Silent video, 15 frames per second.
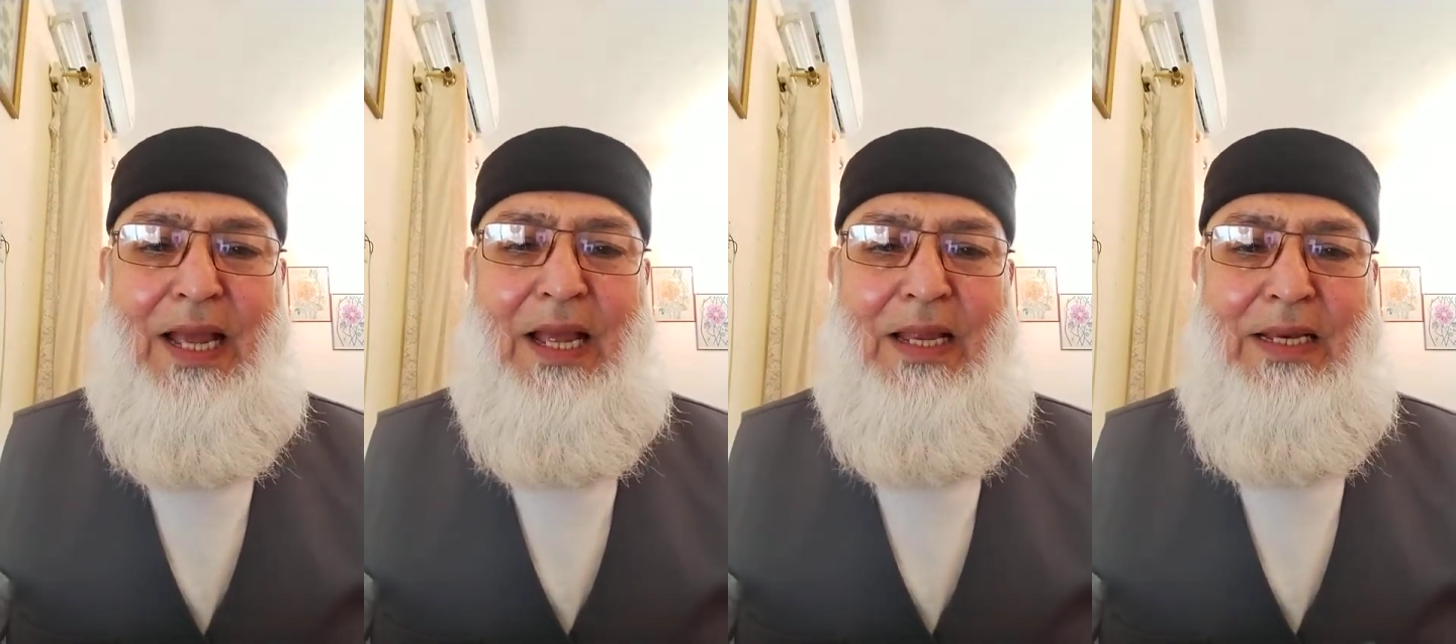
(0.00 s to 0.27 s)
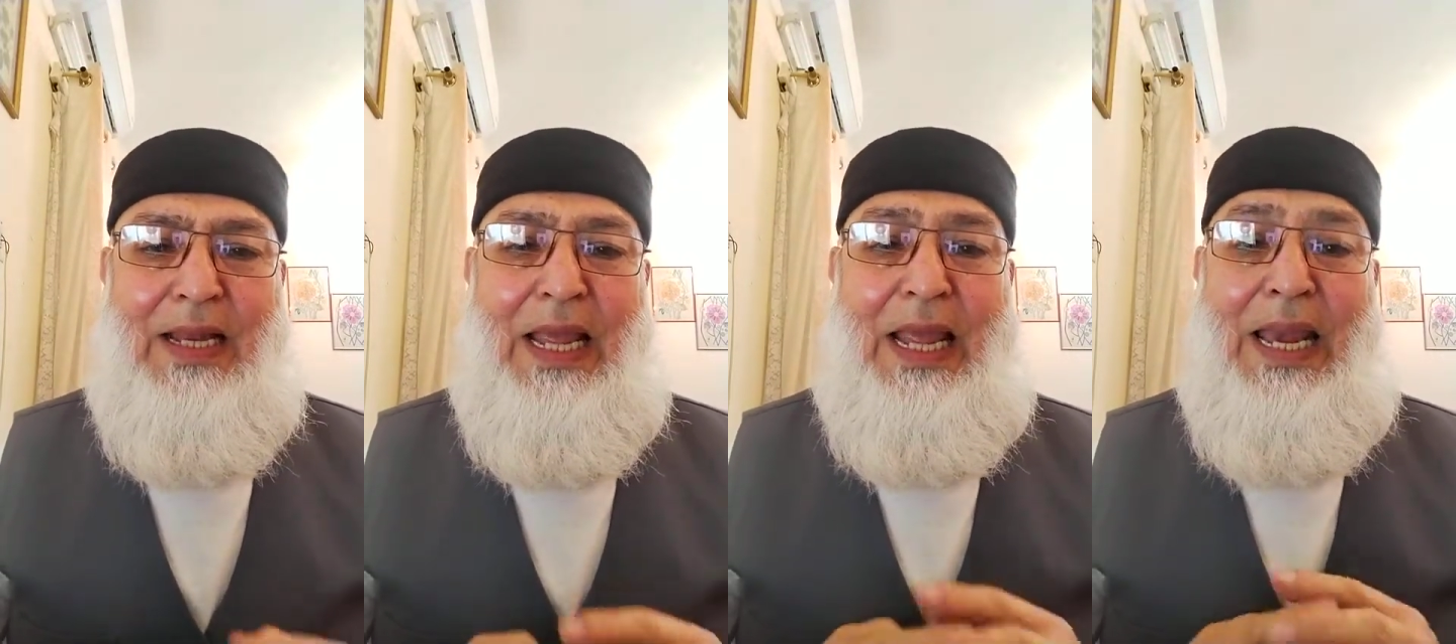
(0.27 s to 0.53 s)

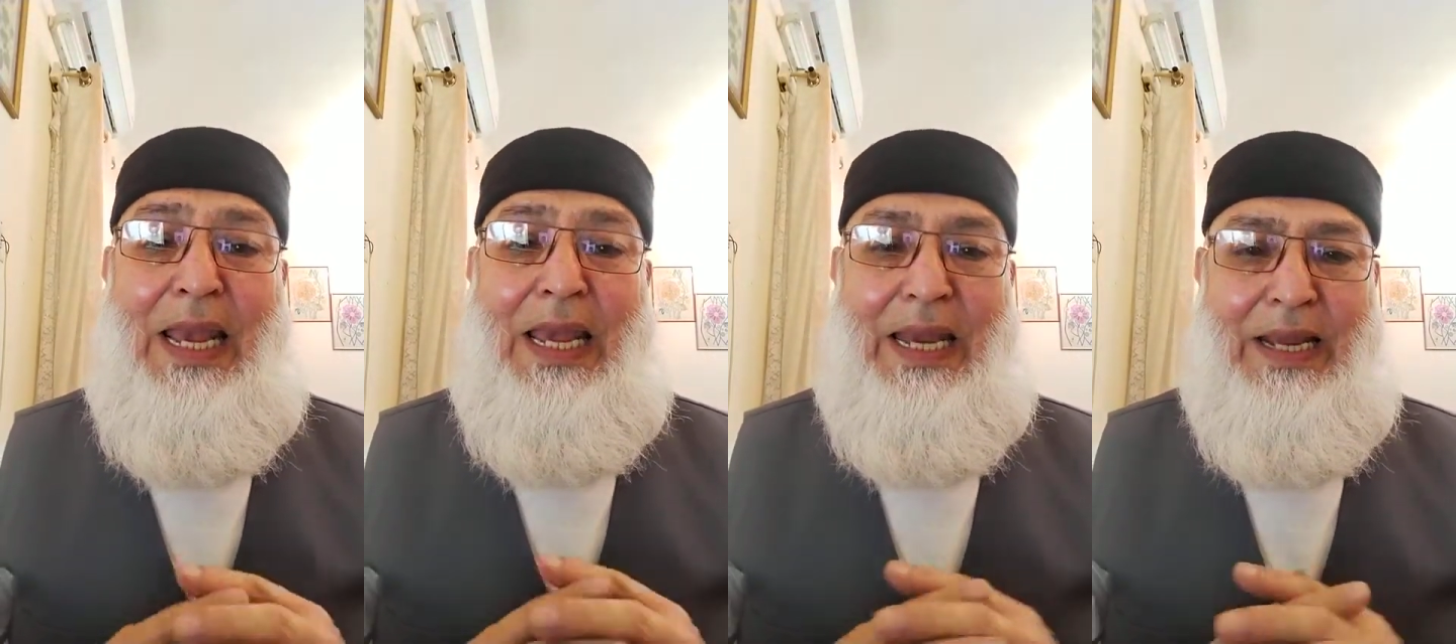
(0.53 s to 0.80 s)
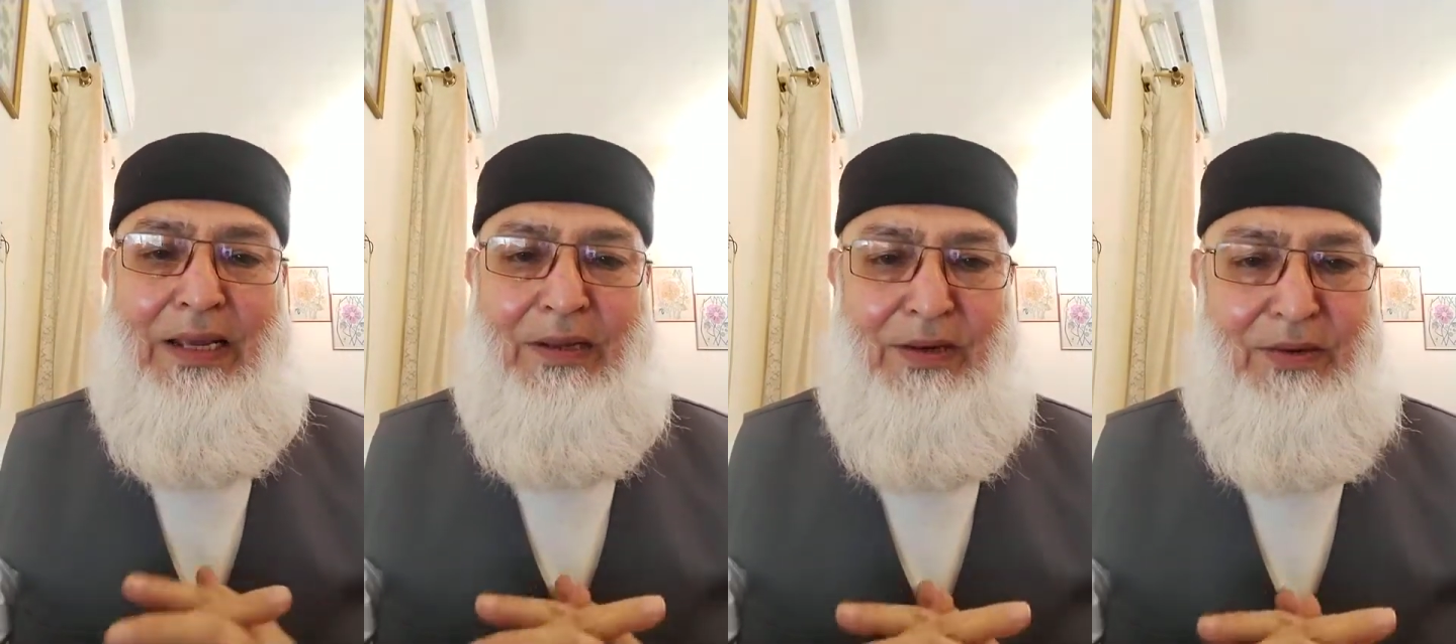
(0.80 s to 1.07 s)
an
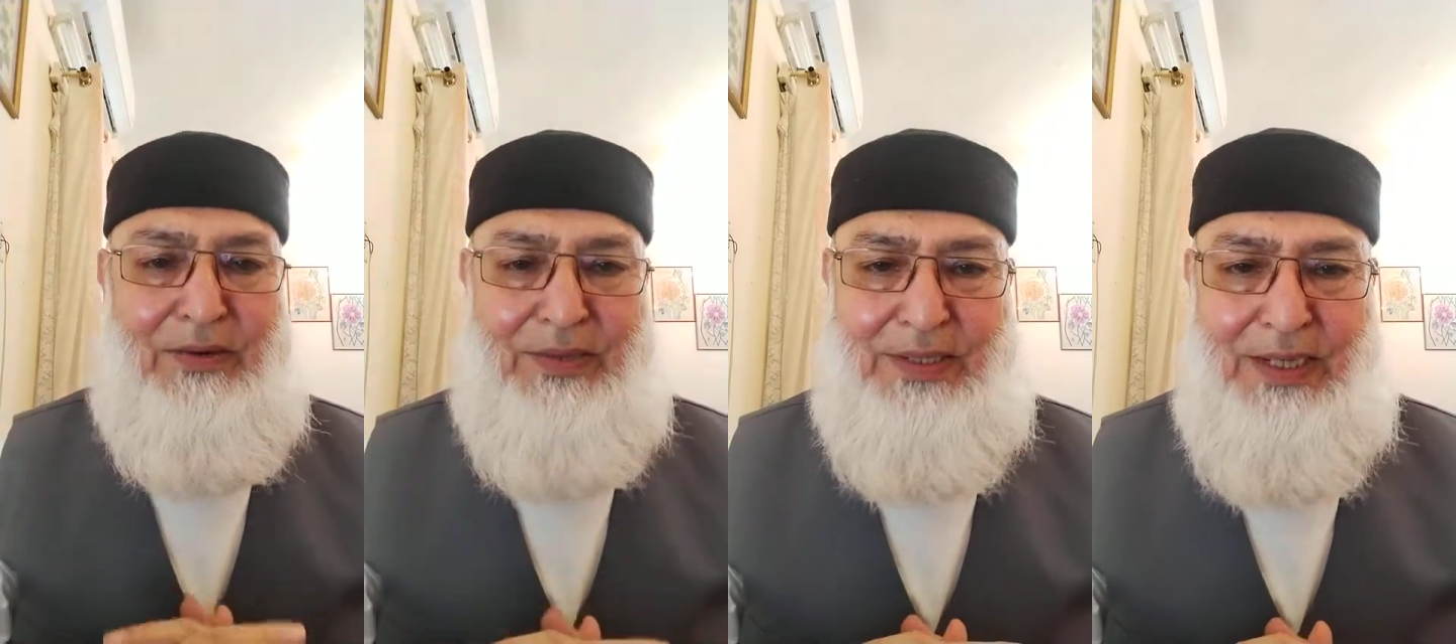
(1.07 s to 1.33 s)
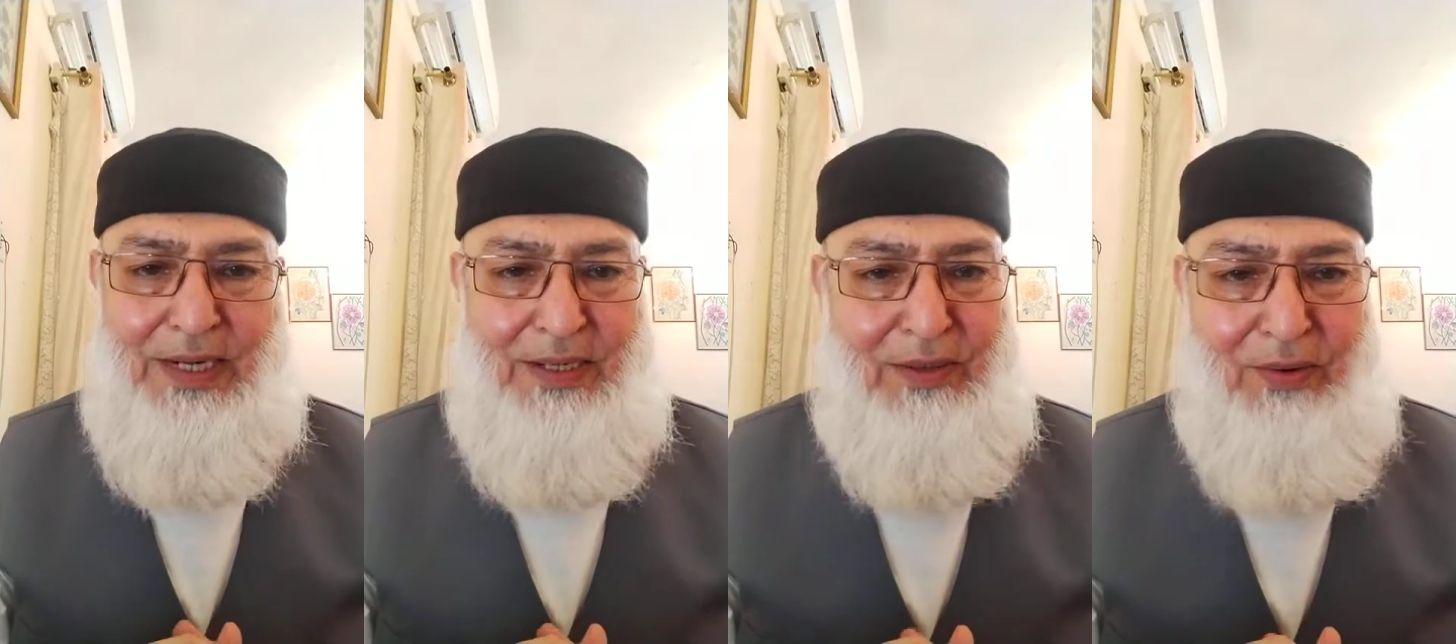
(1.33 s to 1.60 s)
illegal
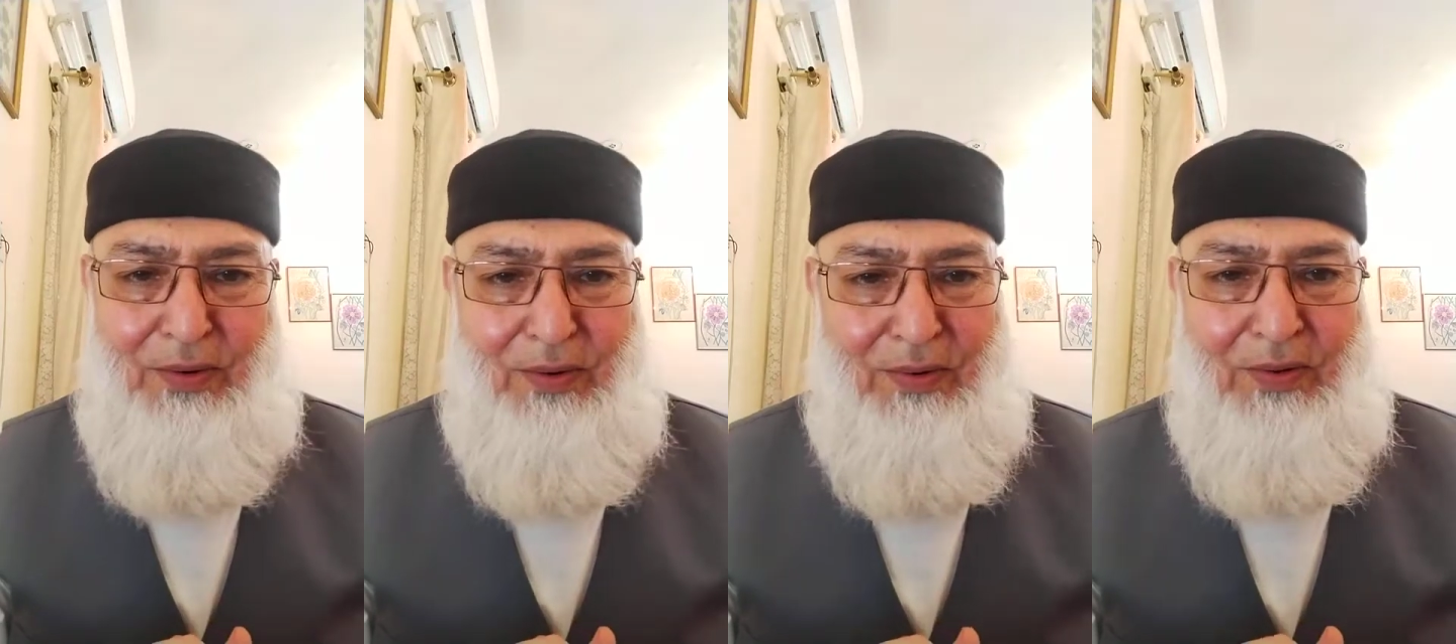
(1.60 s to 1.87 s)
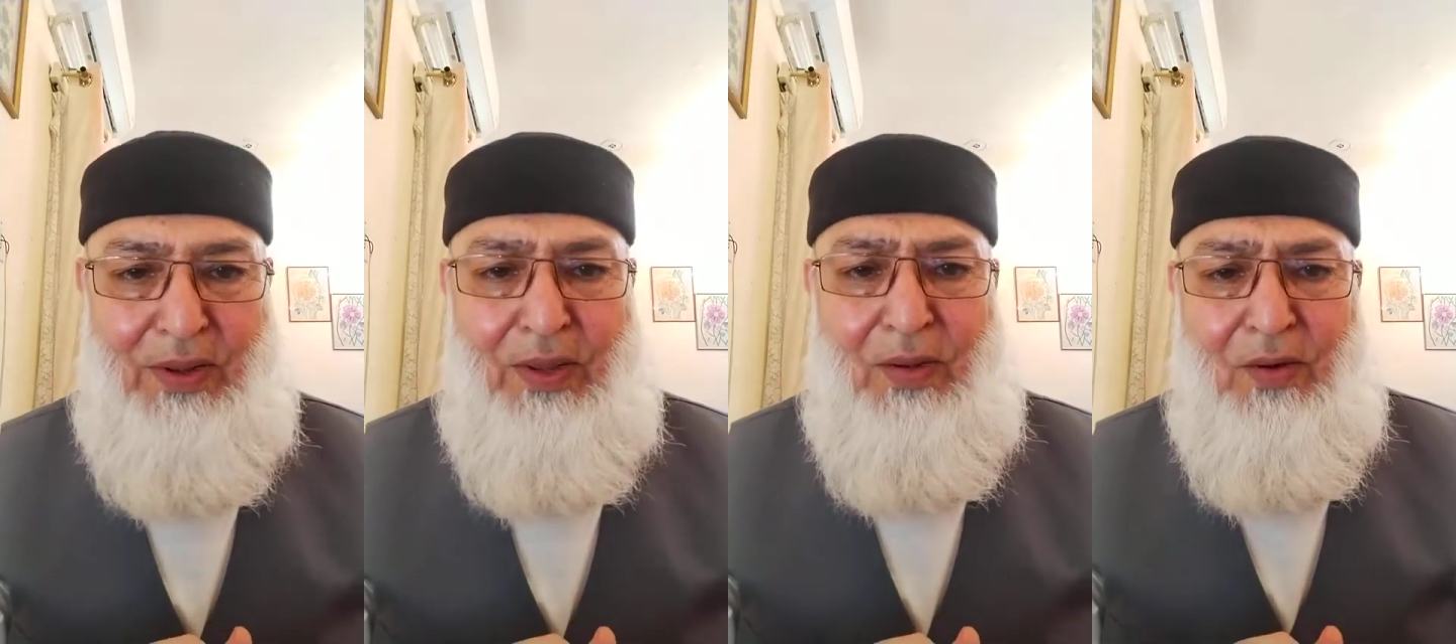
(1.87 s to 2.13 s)
contract. No, no.